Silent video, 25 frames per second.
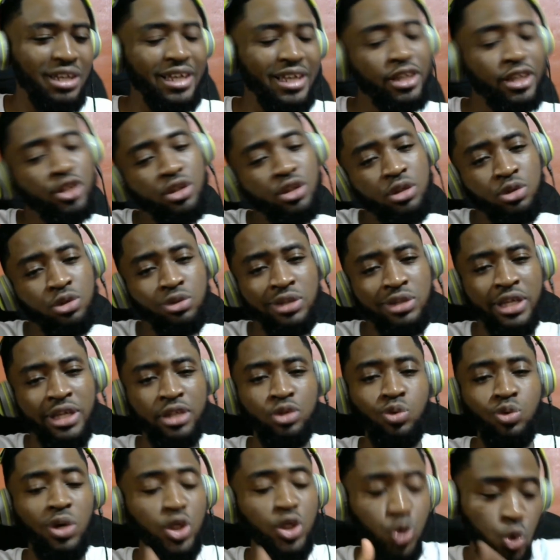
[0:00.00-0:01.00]
Like
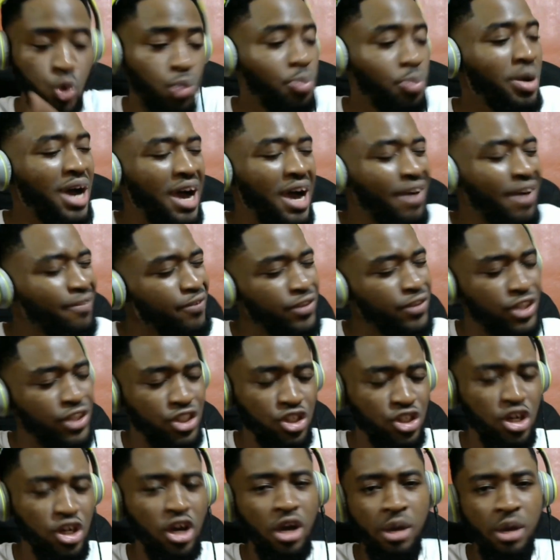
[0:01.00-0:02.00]
you are super
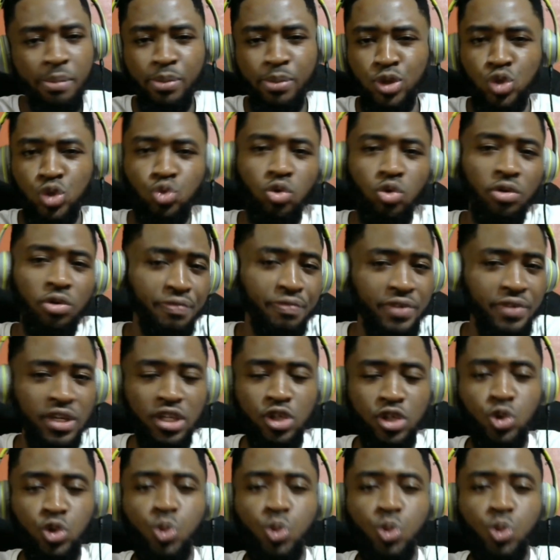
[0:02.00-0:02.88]
average, but you are fake.